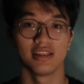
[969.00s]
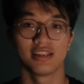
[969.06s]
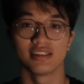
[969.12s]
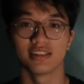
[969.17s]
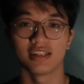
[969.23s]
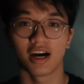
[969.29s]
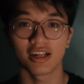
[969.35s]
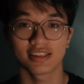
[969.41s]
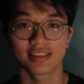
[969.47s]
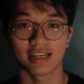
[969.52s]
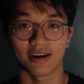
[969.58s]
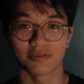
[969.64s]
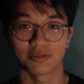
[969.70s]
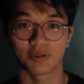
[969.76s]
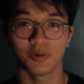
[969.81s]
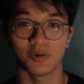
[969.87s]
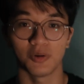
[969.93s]
does not
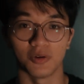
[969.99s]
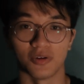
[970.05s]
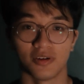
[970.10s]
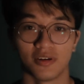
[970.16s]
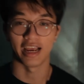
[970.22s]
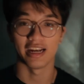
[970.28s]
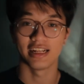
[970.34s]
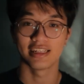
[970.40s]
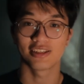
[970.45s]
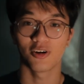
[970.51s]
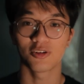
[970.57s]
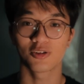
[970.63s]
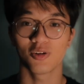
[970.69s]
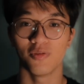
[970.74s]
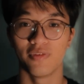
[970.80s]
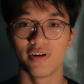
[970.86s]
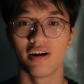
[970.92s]
sound cool, and it's
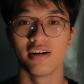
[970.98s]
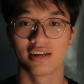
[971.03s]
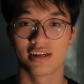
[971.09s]
also very